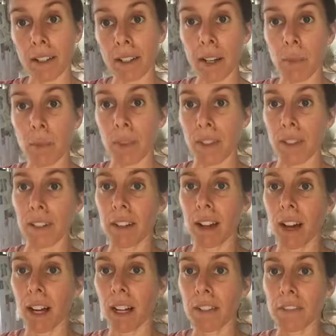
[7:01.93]
it up with a
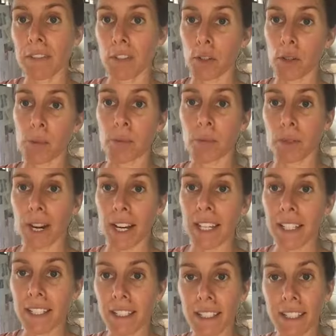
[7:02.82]
knife or
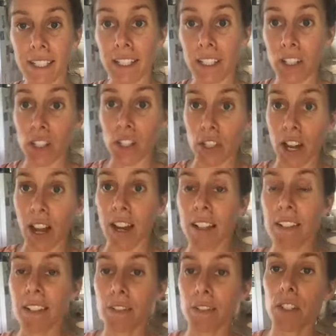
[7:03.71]
break it into
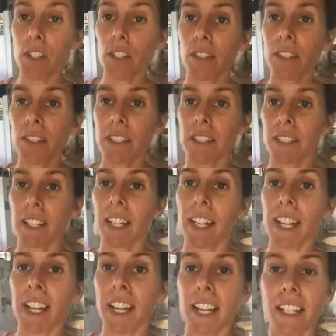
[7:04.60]
shards of chocolate.
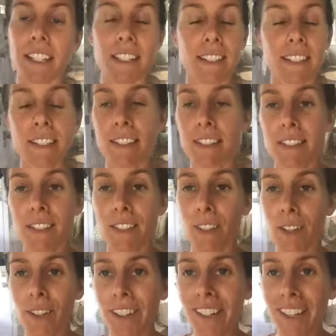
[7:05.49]
It's
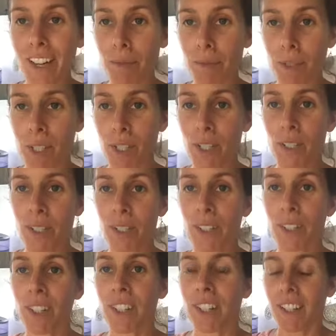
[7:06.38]
totally up to
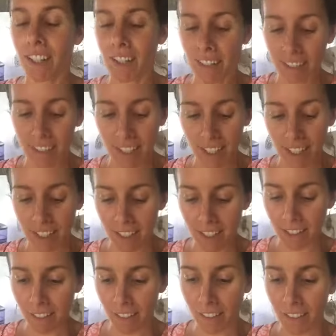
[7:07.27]
you.
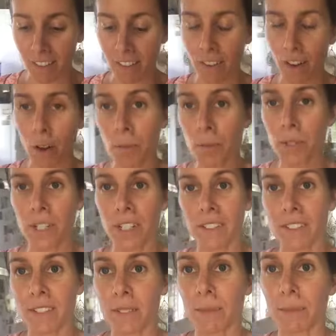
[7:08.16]
The
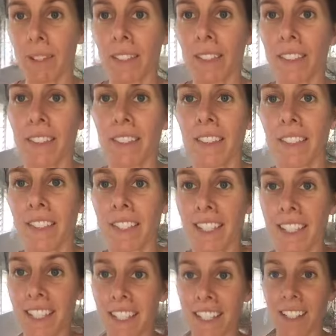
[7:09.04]
options with
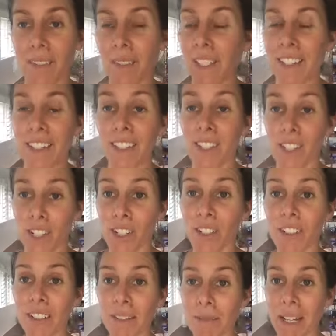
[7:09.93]

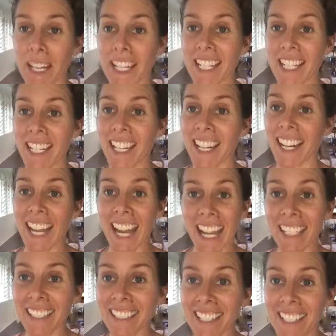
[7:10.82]
chocolate making are
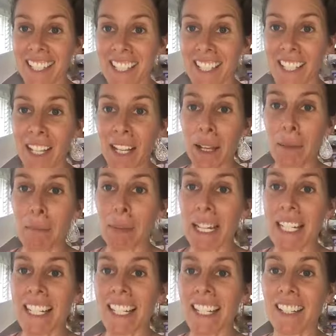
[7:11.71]
endless.
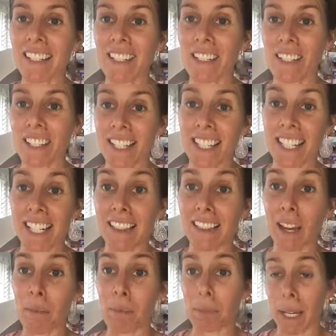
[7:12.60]
Basically, you just
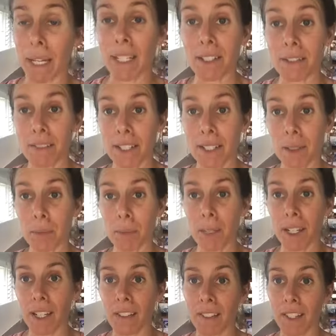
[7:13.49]
need that base
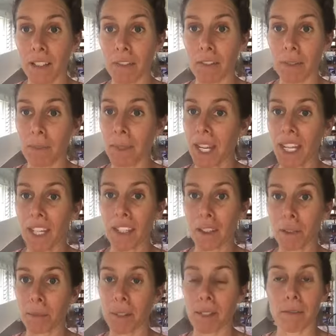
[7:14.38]
recipe, and then from there you
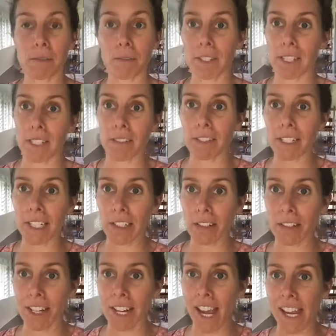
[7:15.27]
can be really, really
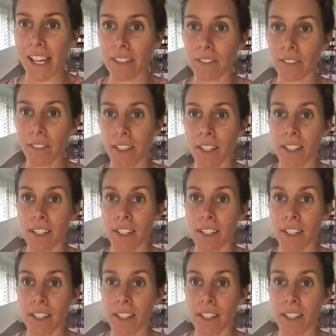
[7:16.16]
creative.